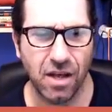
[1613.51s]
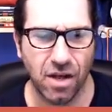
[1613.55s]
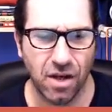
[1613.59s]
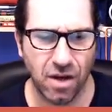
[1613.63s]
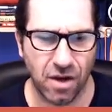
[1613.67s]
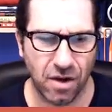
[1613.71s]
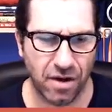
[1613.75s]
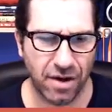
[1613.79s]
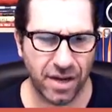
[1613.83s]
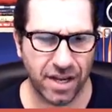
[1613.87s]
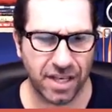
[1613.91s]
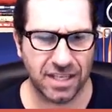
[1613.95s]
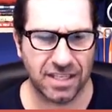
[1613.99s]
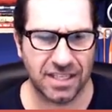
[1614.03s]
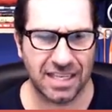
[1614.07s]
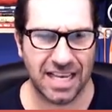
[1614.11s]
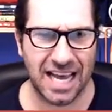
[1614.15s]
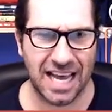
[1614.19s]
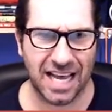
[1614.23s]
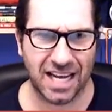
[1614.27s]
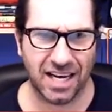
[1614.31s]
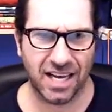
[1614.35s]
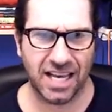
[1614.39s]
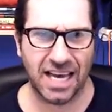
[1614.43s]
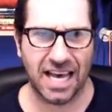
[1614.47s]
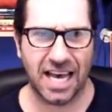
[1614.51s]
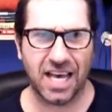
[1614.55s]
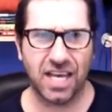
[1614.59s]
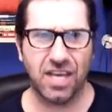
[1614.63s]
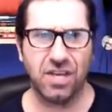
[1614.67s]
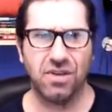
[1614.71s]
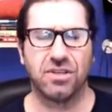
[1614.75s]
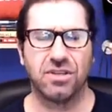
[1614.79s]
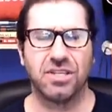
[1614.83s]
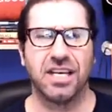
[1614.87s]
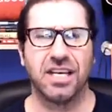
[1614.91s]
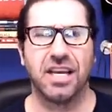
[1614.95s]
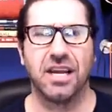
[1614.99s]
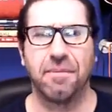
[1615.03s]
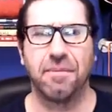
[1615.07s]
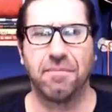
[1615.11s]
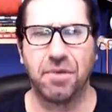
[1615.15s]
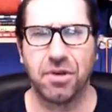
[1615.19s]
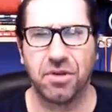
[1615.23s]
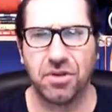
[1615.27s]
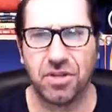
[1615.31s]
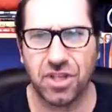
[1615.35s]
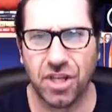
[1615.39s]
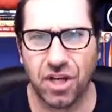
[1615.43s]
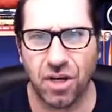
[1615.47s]
on exactly how you set up
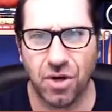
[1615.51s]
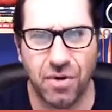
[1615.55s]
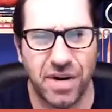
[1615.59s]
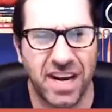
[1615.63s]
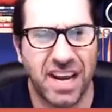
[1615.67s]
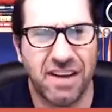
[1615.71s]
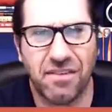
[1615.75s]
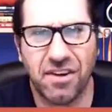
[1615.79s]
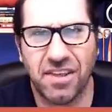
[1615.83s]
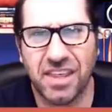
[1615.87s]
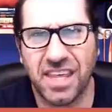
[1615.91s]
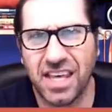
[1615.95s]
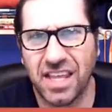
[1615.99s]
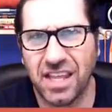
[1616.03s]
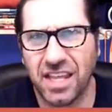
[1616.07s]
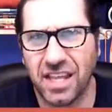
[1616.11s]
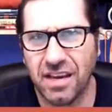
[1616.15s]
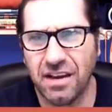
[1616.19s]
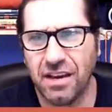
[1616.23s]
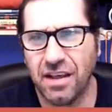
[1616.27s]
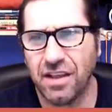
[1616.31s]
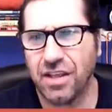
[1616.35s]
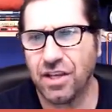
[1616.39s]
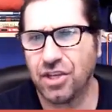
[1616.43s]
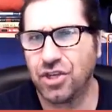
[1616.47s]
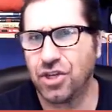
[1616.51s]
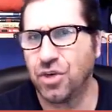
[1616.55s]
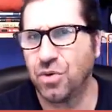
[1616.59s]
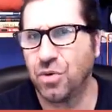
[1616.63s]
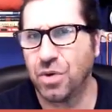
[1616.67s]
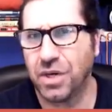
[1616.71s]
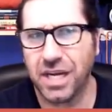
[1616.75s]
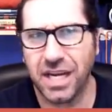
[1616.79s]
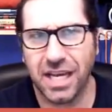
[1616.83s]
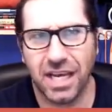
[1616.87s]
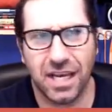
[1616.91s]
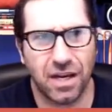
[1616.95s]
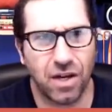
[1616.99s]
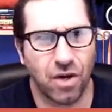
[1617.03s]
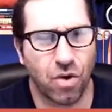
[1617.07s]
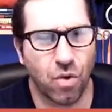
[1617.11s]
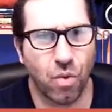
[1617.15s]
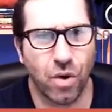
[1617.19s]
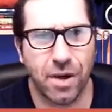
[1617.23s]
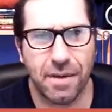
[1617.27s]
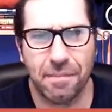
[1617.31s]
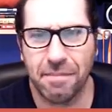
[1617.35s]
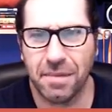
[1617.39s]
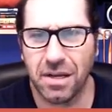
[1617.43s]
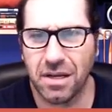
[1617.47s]
your show and everything that you would need:
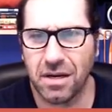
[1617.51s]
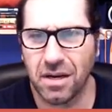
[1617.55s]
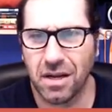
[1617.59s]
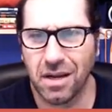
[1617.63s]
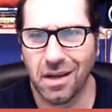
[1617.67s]
equipment,